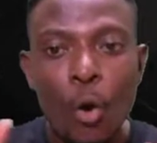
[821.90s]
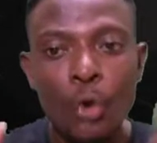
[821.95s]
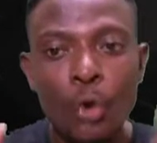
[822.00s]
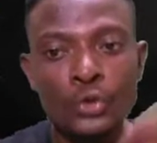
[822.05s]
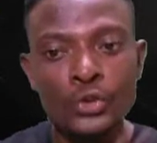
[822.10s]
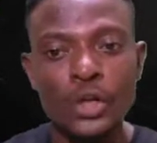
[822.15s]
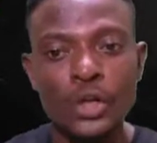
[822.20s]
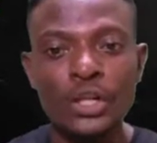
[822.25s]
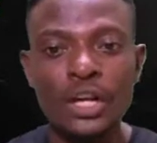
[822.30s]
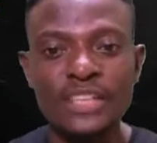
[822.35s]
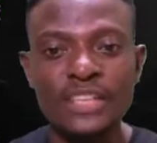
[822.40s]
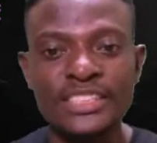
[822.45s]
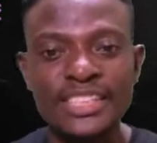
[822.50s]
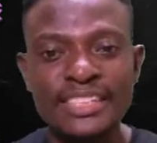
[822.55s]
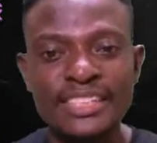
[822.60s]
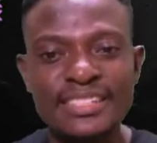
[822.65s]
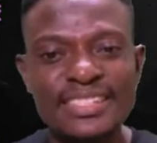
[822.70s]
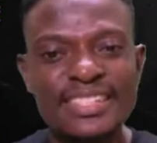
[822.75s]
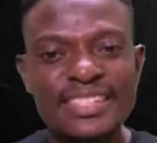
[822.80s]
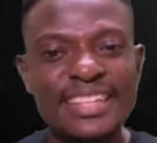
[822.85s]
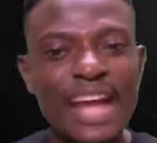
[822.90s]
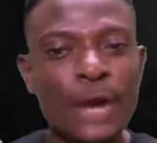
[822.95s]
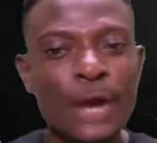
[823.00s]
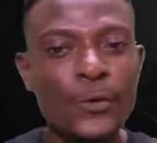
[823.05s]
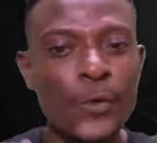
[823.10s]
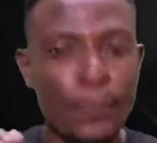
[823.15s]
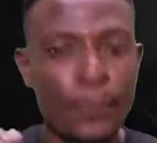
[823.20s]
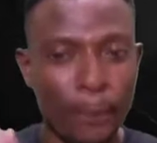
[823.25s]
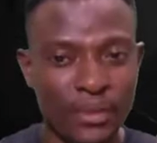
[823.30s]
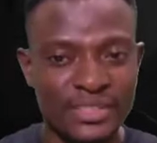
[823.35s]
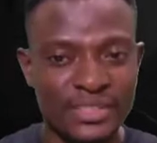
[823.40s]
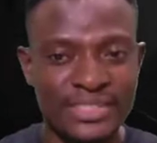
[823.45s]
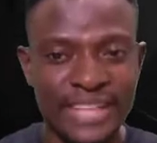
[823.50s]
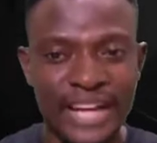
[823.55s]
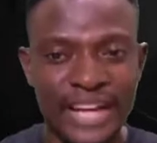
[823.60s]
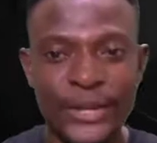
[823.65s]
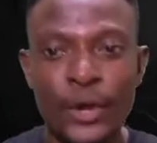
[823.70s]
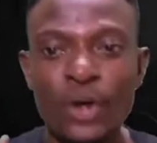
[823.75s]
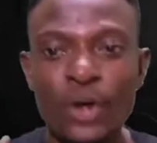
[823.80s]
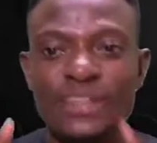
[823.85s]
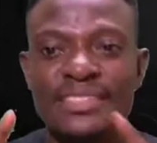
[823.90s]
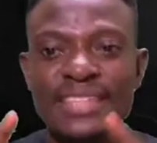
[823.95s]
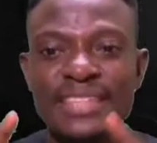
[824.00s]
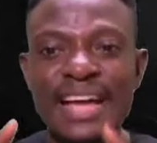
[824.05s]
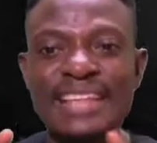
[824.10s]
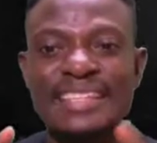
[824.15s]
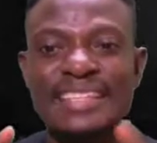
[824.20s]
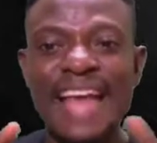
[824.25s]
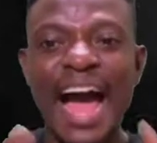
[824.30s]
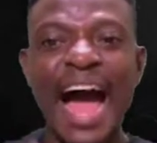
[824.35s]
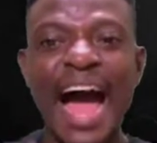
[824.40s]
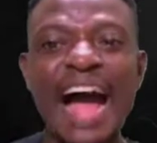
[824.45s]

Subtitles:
Otologists now report that youngsters